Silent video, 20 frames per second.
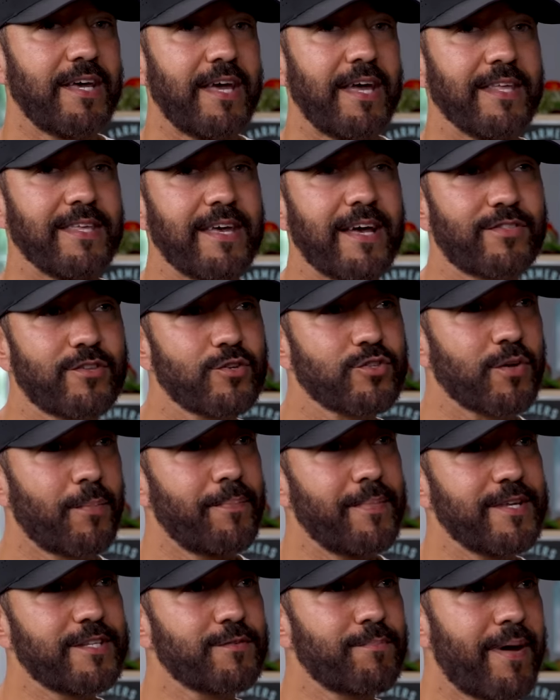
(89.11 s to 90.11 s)
and yet there's a
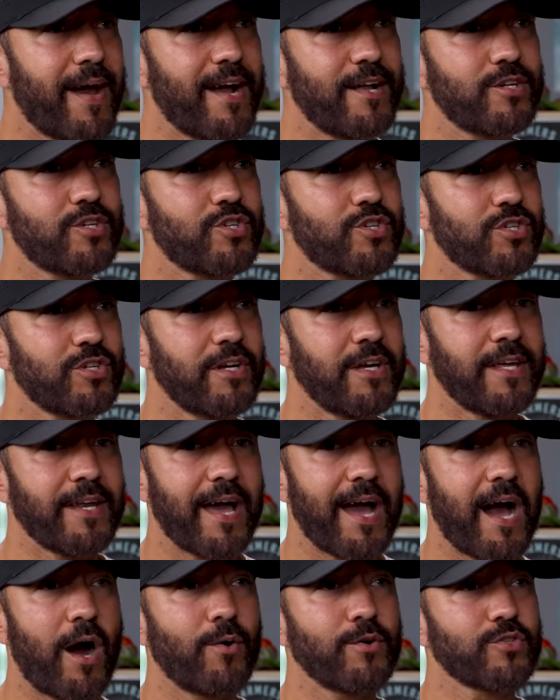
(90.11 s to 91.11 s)
mismatch in
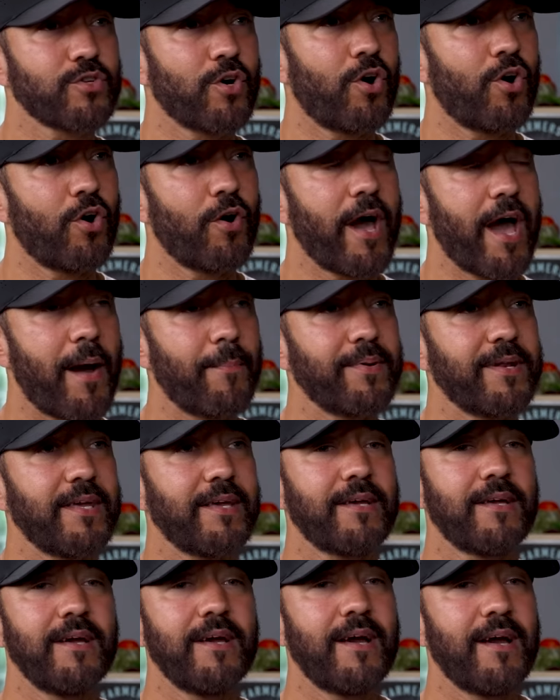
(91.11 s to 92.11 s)
how it's all
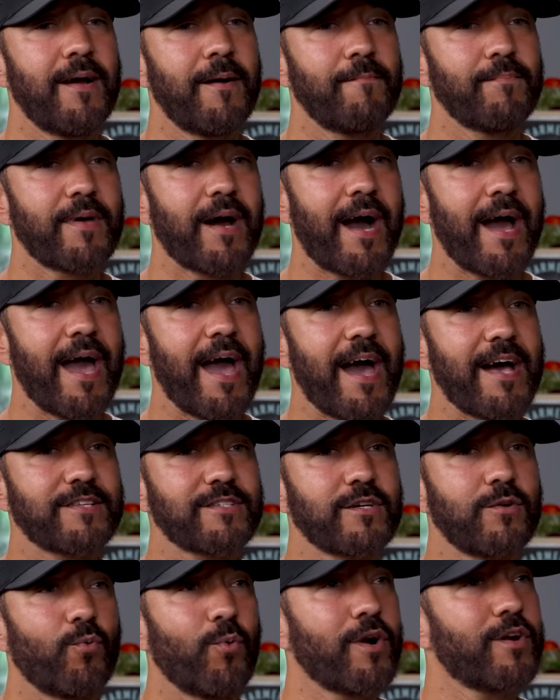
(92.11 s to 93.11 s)
happening, I
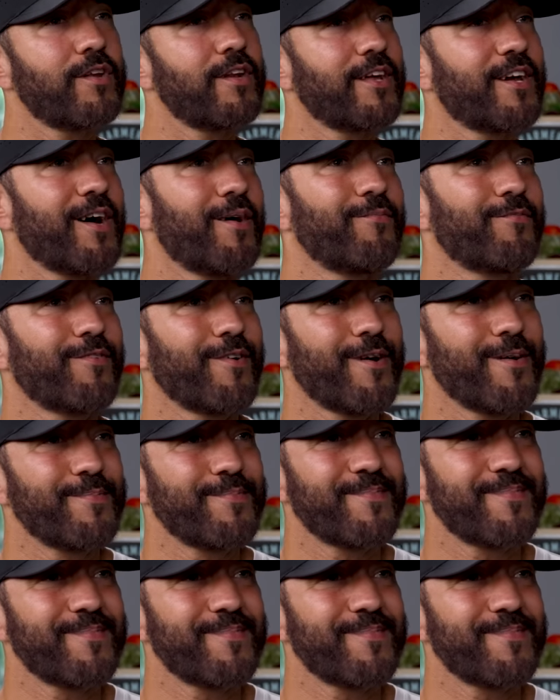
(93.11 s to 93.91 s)
ask, where did it come from?